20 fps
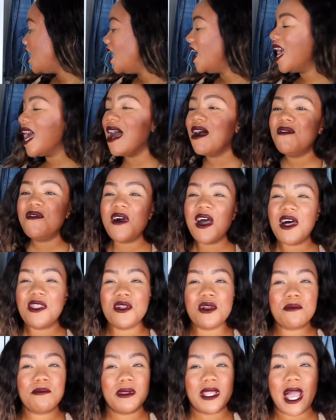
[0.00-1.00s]
I have
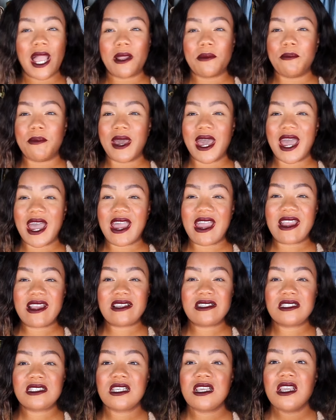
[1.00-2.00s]
other black
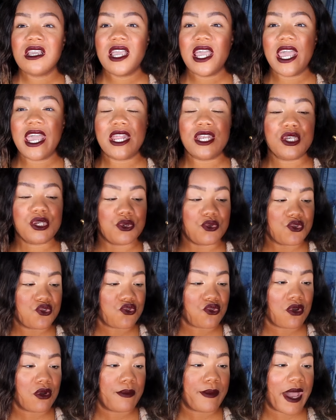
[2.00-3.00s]
bags and
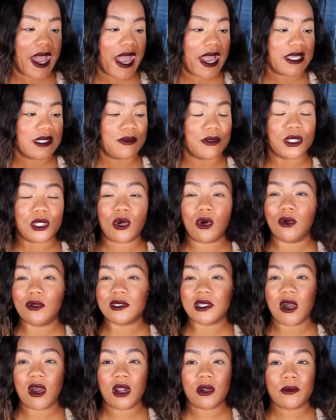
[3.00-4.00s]
neutral bags with
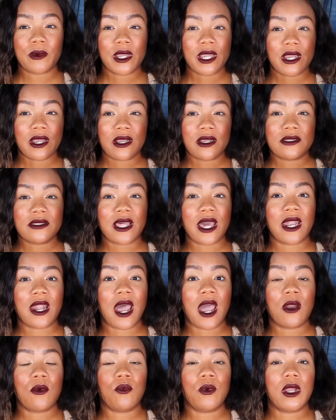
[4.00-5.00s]
gold hardware that
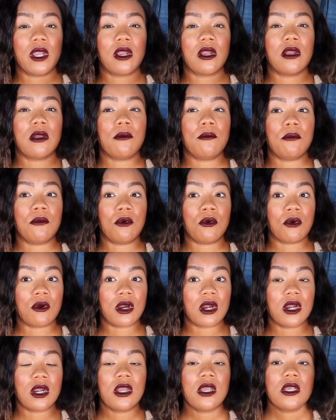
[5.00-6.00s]
I wear
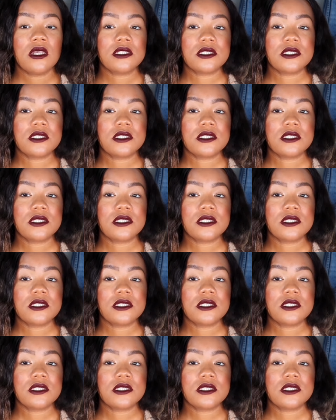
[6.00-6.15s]
more.